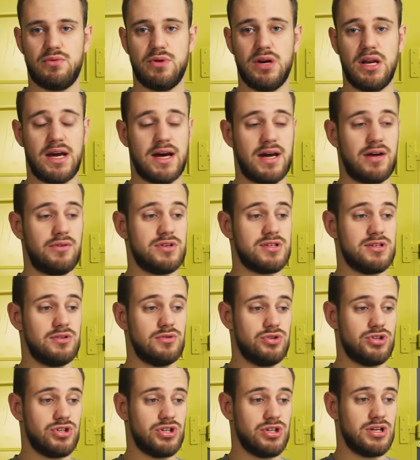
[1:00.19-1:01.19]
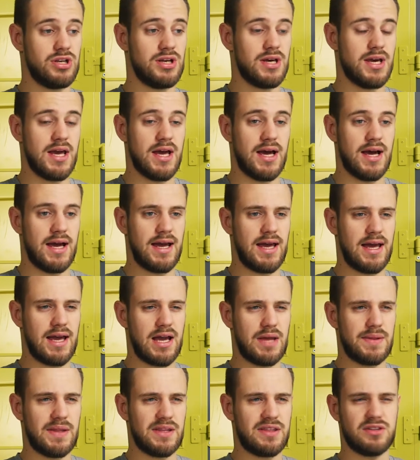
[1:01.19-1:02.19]
really high resolution,
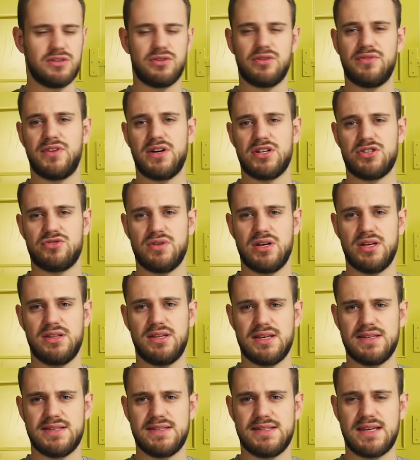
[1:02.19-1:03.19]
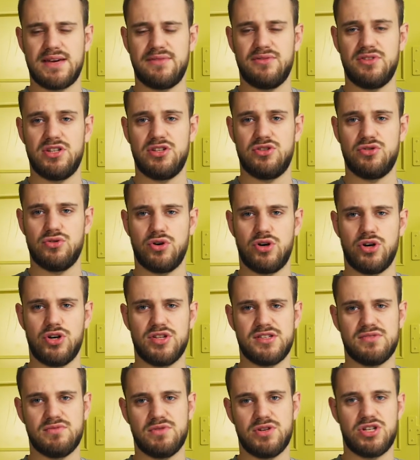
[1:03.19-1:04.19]
and I think the refresh rate is 72
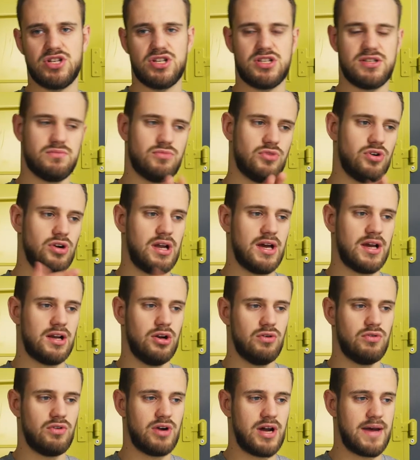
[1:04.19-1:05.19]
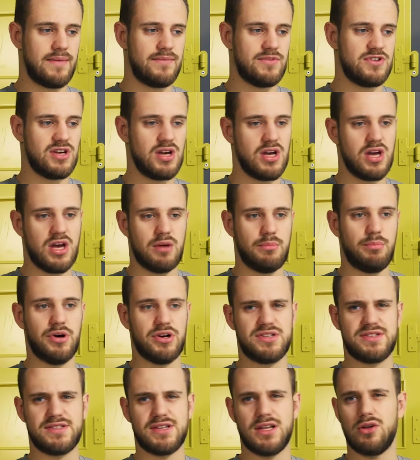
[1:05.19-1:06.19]
Hz, which is more like lower end
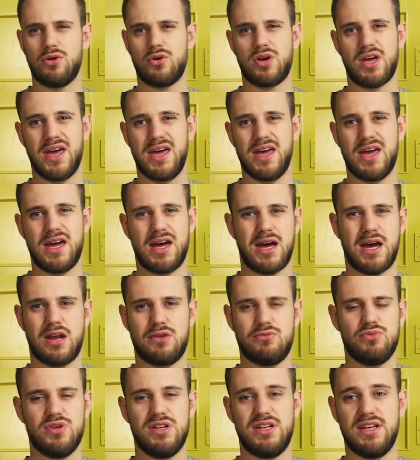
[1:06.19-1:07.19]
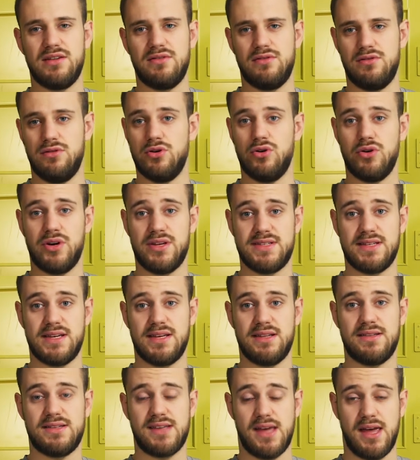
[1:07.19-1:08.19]
but still okay, and we didn't notice
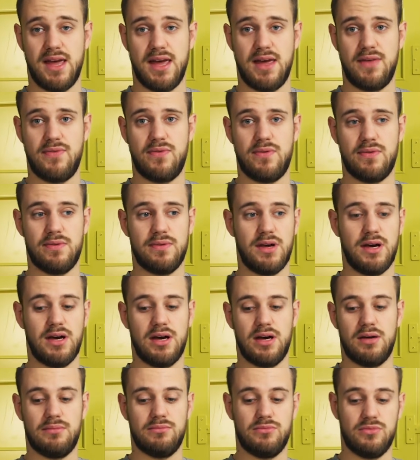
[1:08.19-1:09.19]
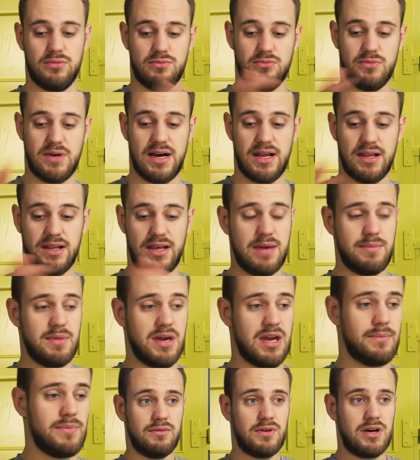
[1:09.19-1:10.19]
it in while
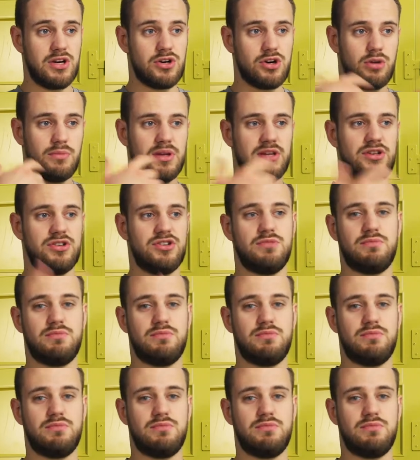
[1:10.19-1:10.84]
gaming. When you come into the